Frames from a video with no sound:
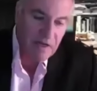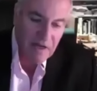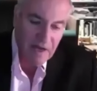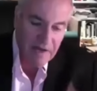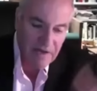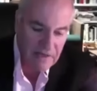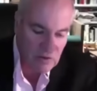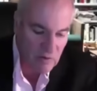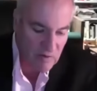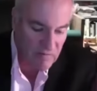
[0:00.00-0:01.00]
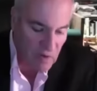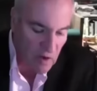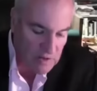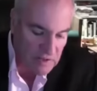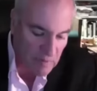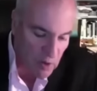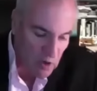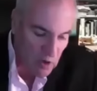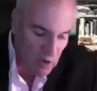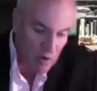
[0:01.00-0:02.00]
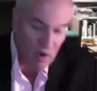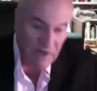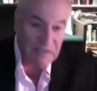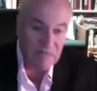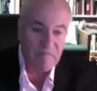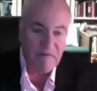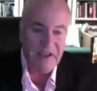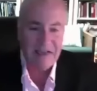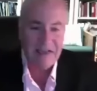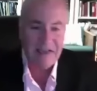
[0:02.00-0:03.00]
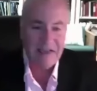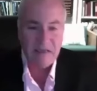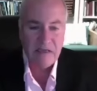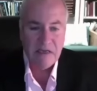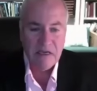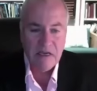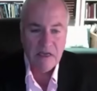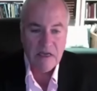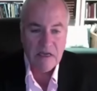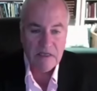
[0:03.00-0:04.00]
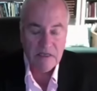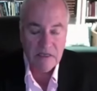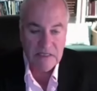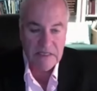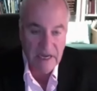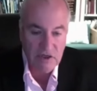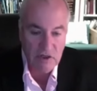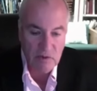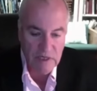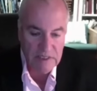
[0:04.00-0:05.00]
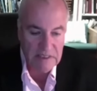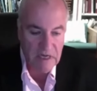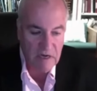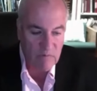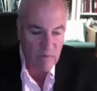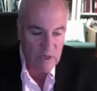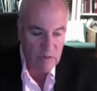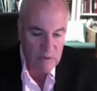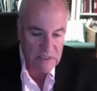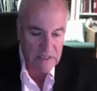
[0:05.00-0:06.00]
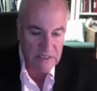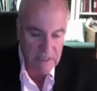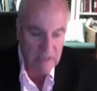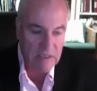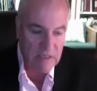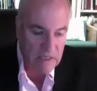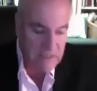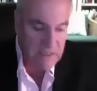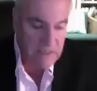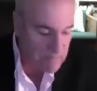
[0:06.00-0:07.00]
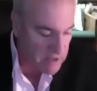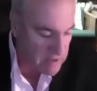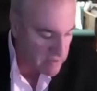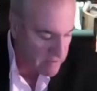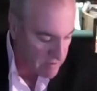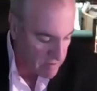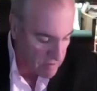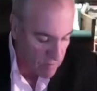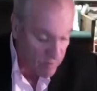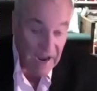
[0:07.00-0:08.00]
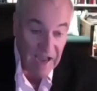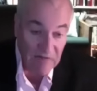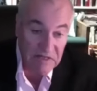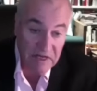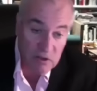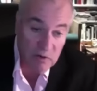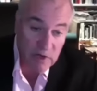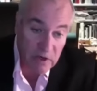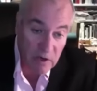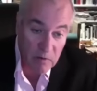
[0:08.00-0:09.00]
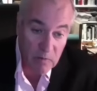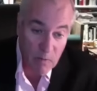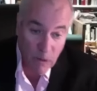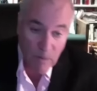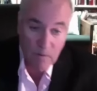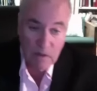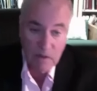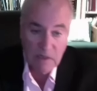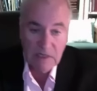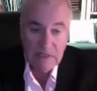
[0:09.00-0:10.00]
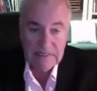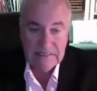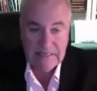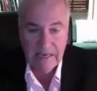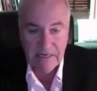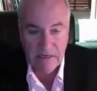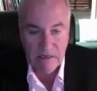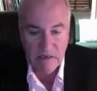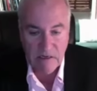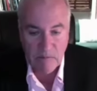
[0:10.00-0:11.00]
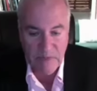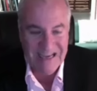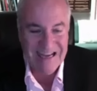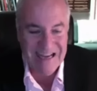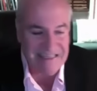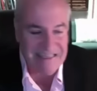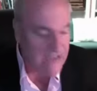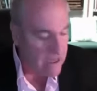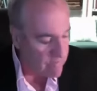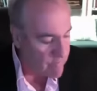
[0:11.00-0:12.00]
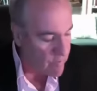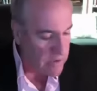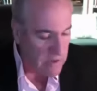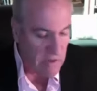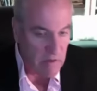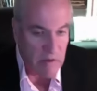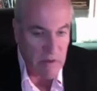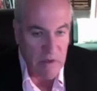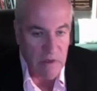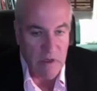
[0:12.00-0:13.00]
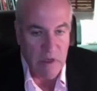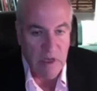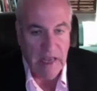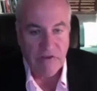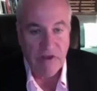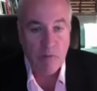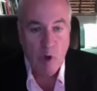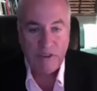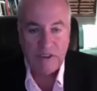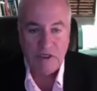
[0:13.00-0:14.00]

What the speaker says: I think sort of falls apart on its face. The statute itself, when it was adopted over a half century ago, said, because California had the most